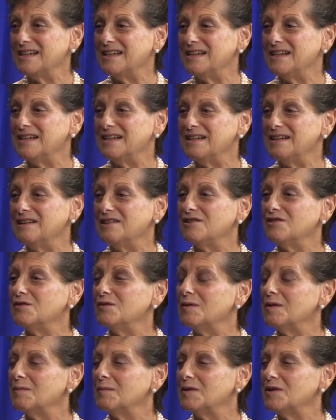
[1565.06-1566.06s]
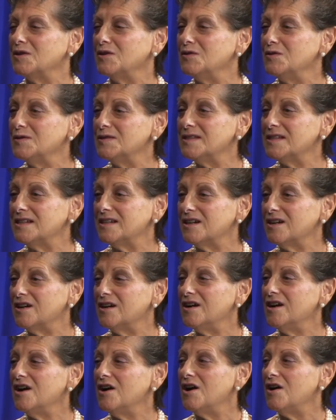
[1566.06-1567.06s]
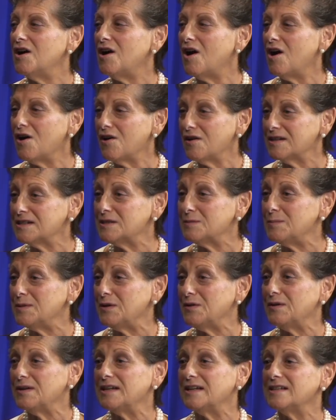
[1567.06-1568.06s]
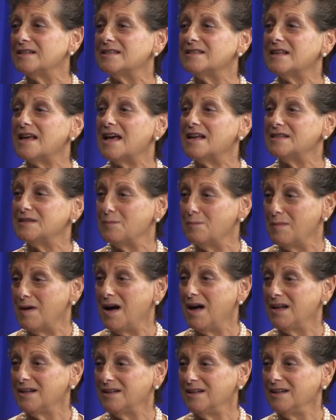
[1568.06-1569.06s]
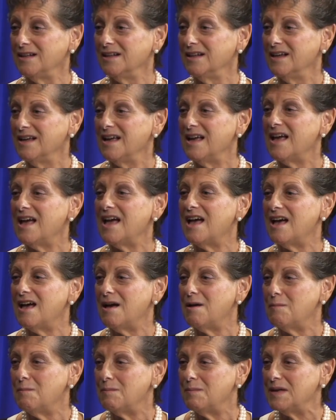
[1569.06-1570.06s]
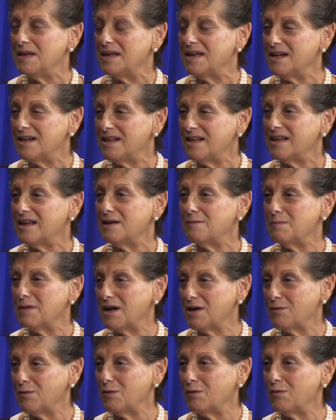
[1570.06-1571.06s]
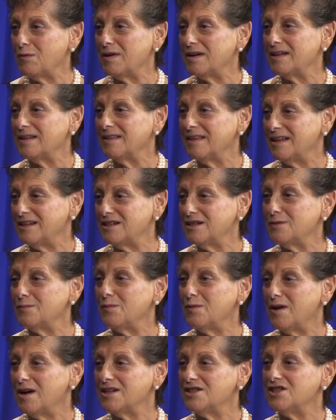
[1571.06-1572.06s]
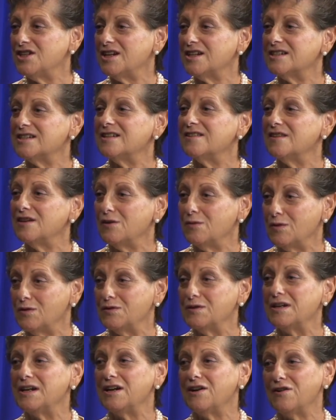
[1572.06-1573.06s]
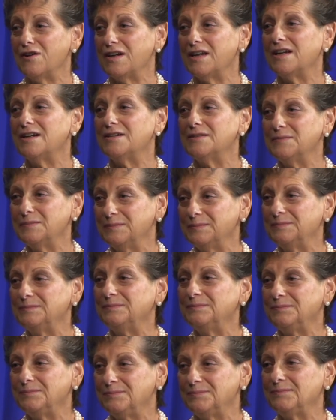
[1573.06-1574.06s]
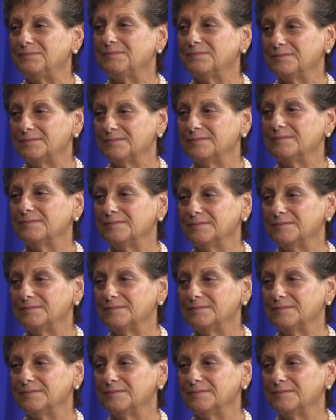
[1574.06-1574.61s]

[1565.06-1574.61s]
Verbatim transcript: in using our experience as a model and beginning a microcredit lending project oh, in their own area. That's outstanding.